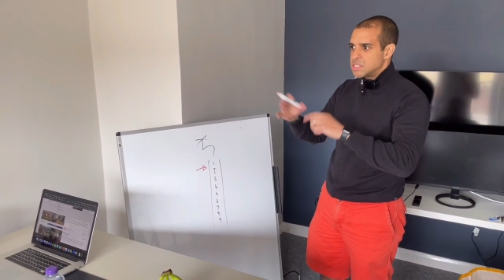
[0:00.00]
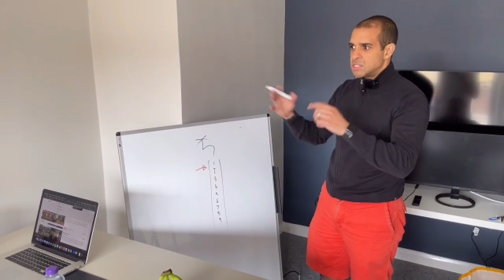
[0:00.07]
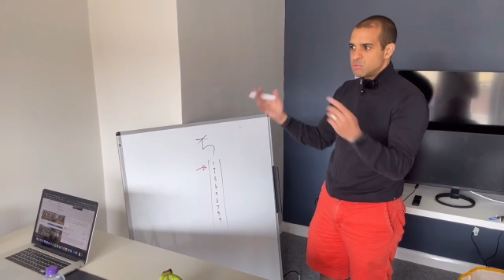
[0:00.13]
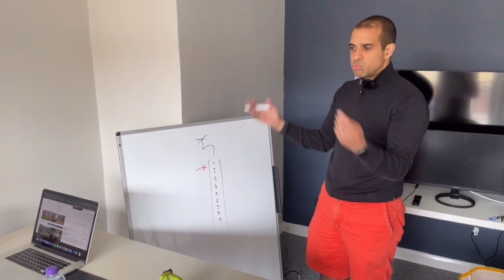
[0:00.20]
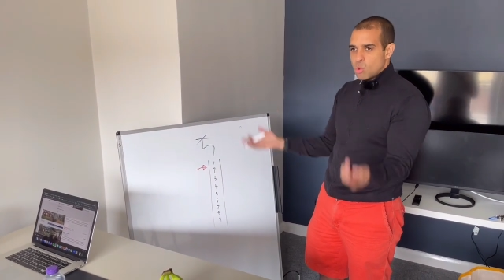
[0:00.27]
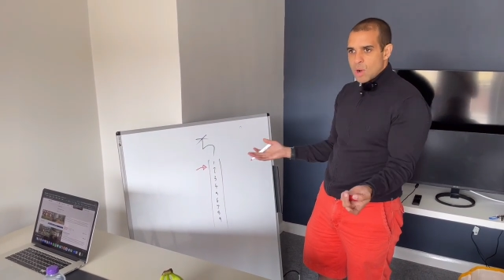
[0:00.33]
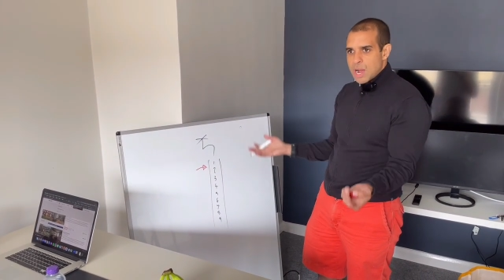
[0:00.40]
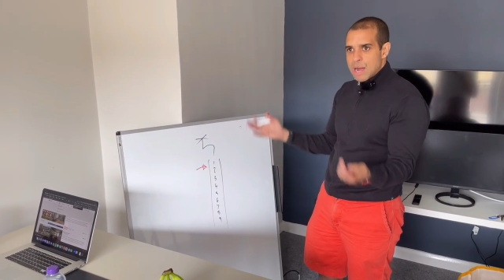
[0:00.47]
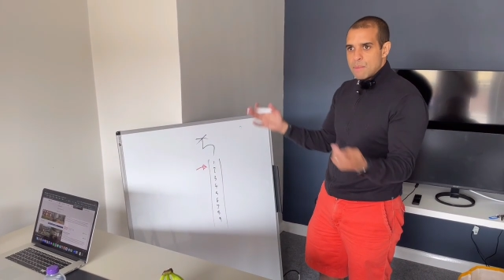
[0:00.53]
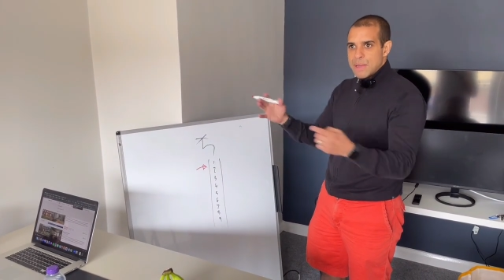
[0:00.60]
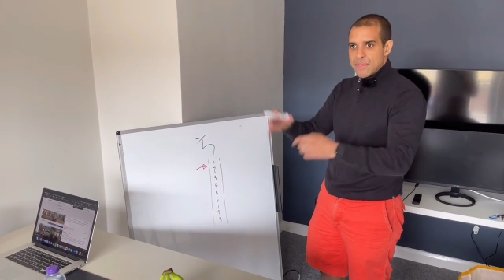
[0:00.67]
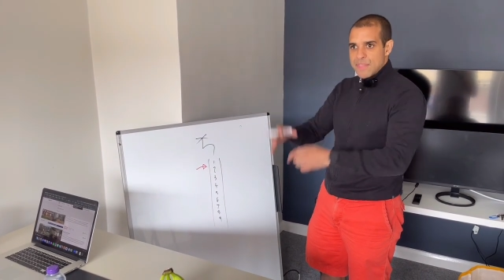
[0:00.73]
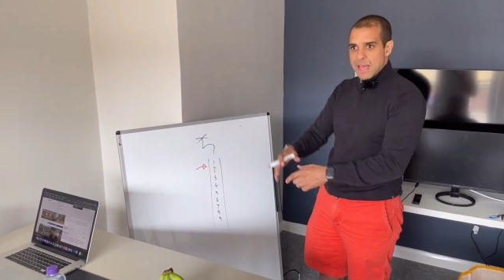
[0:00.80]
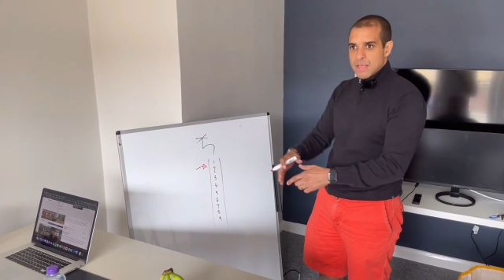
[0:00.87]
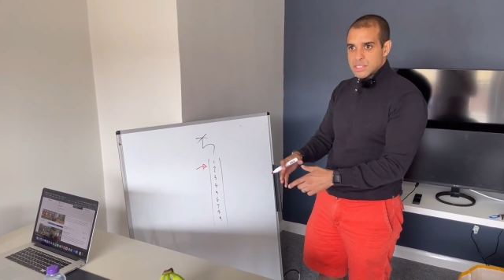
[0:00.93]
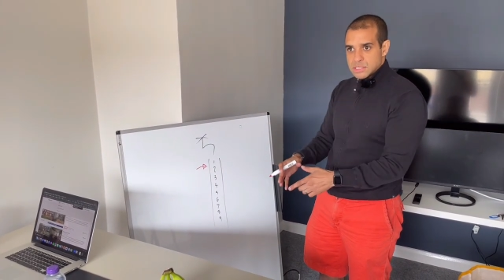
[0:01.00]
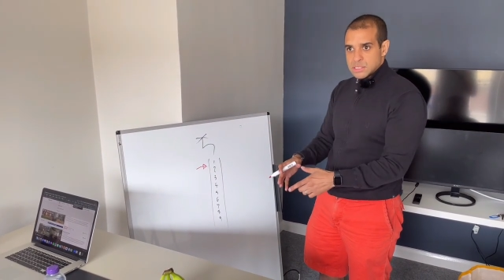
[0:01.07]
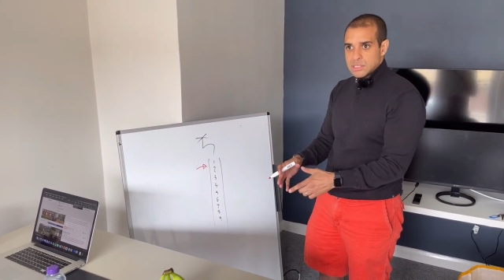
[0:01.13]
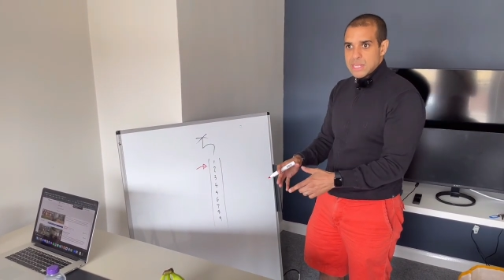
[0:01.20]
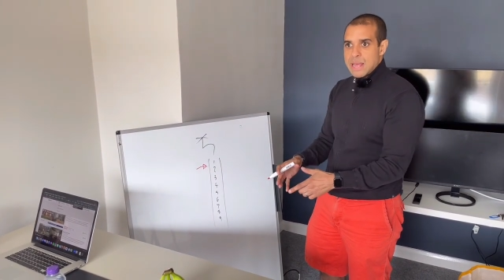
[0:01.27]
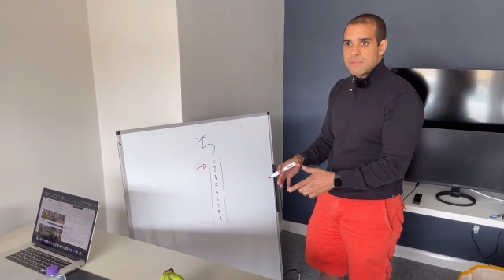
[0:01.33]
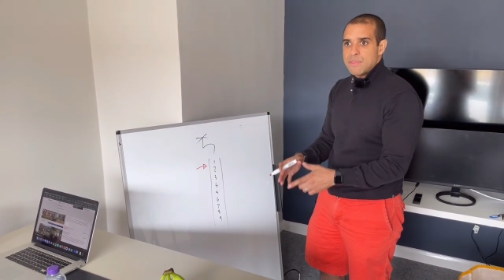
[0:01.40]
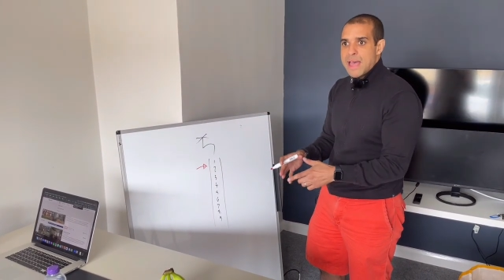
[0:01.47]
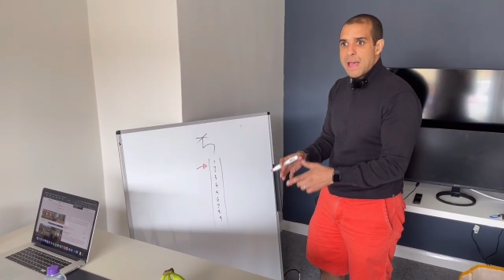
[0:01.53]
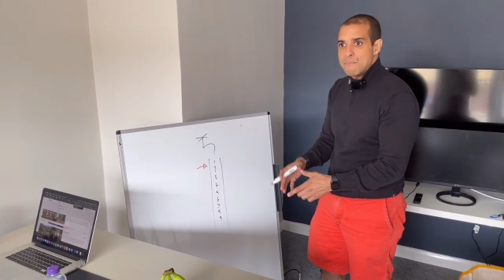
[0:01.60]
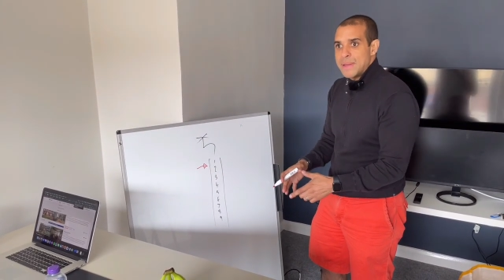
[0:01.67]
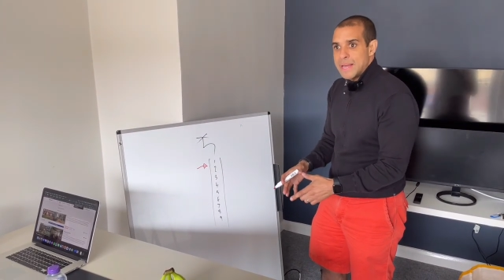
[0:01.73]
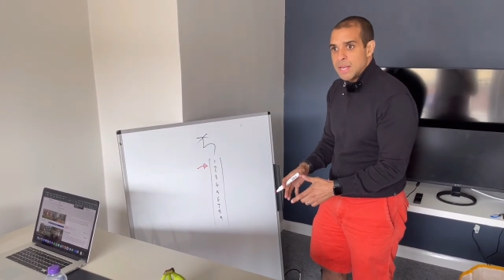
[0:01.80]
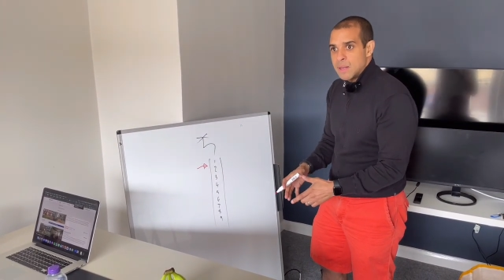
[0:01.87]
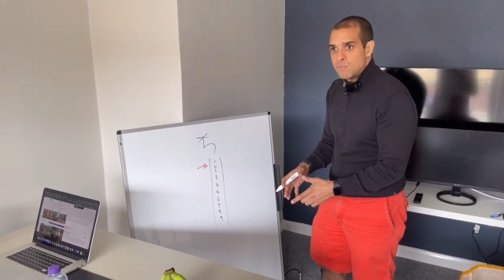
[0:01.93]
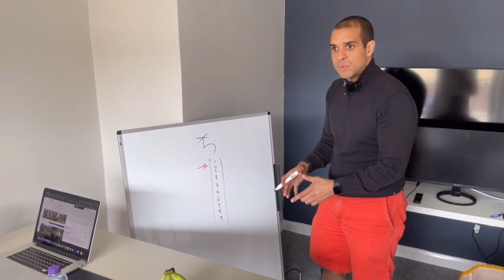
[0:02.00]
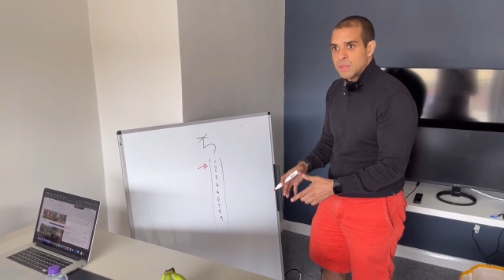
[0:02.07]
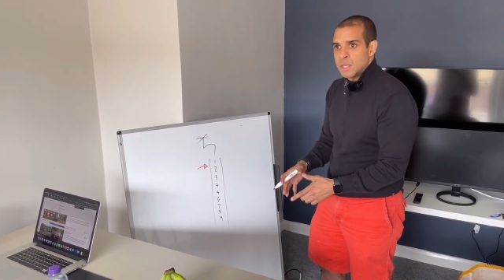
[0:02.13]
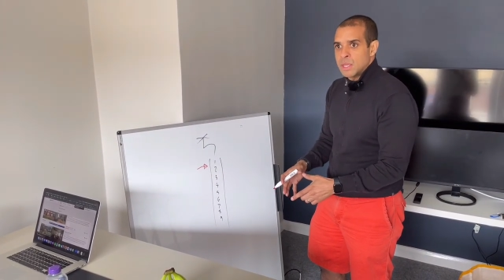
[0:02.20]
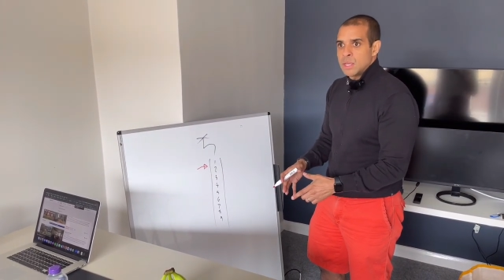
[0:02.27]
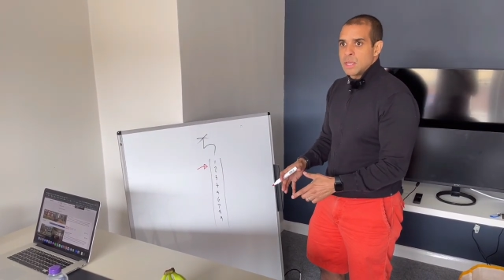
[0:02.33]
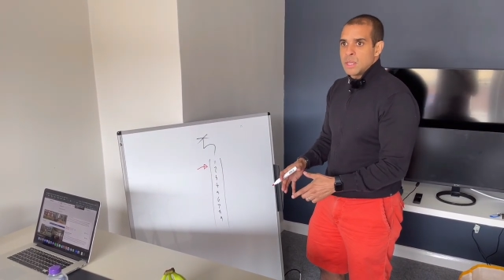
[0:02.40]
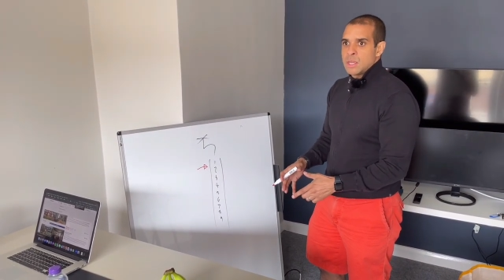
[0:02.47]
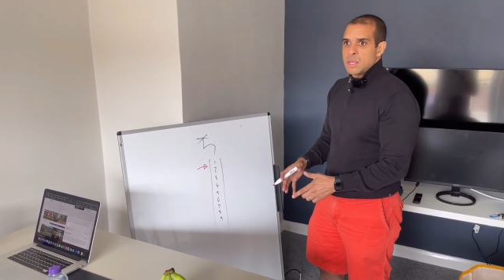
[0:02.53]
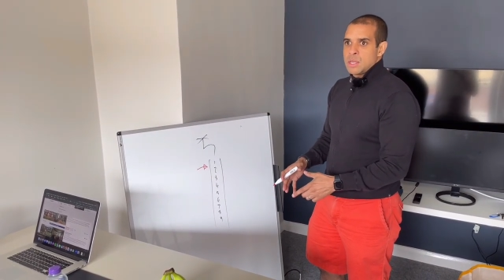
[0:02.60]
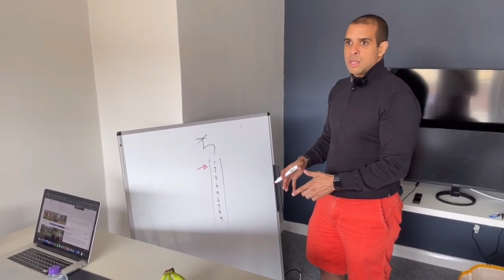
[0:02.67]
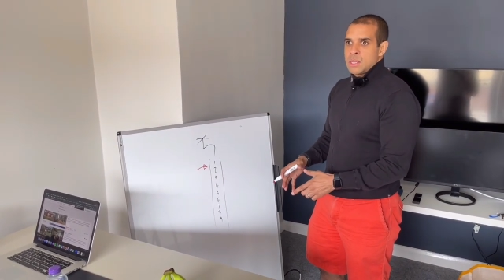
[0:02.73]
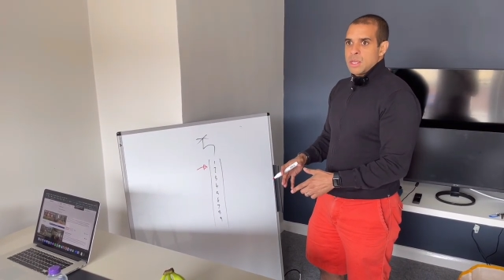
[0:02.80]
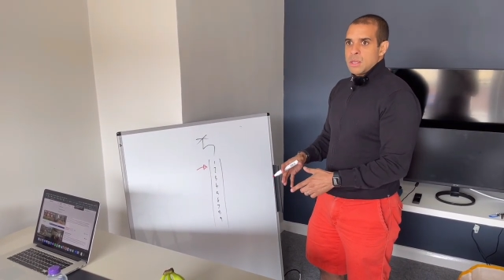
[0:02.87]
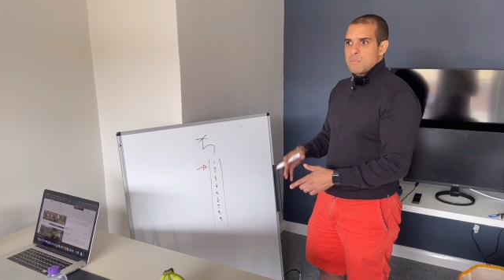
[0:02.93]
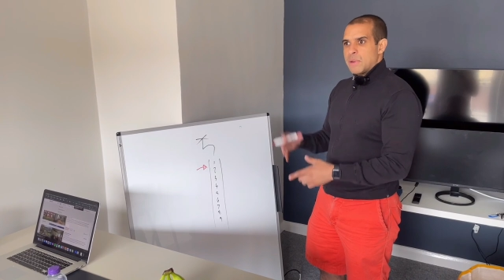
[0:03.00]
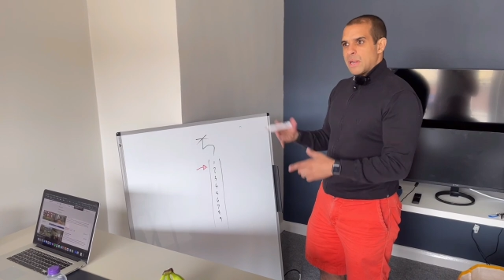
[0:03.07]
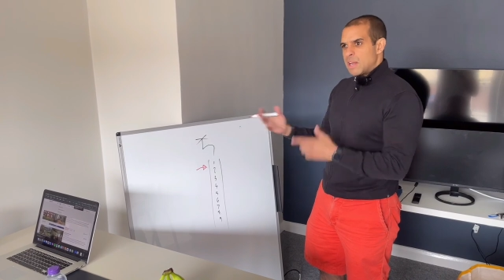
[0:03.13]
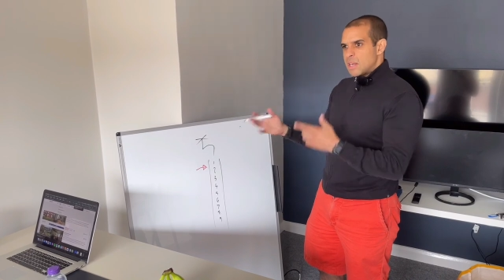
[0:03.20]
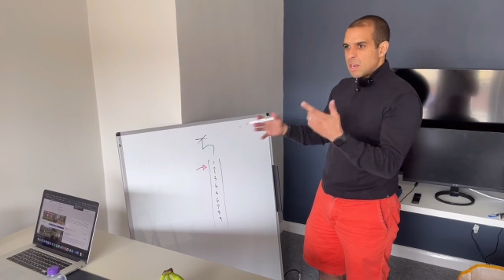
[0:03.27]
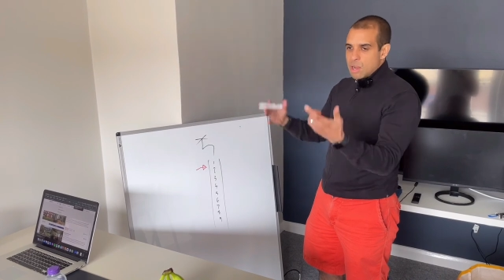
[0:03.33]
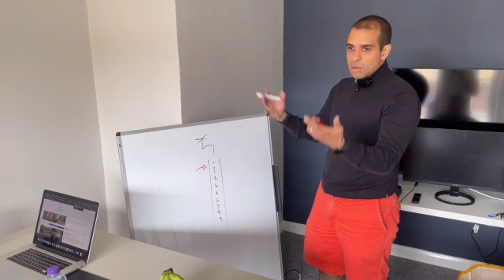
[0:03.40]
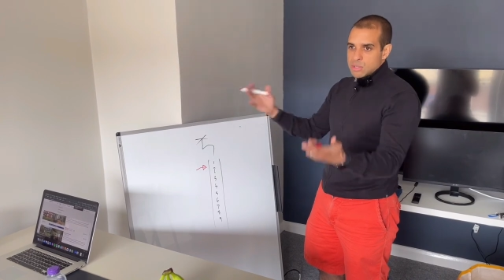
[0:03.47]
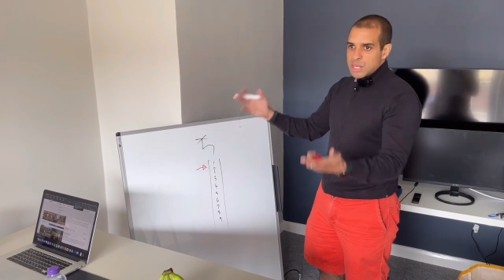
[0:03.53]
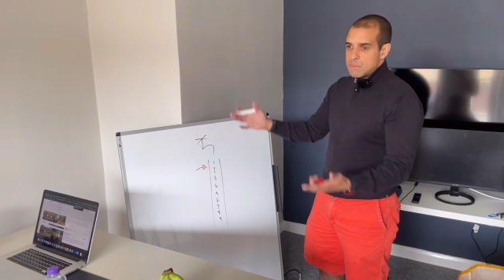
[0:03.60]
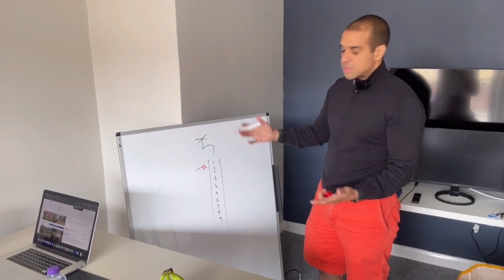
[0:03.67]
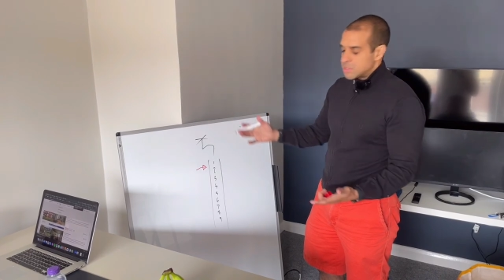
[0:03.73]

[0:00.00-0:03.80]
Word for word: This is why I'm at that, that, that amount. But I, like, I'll keep in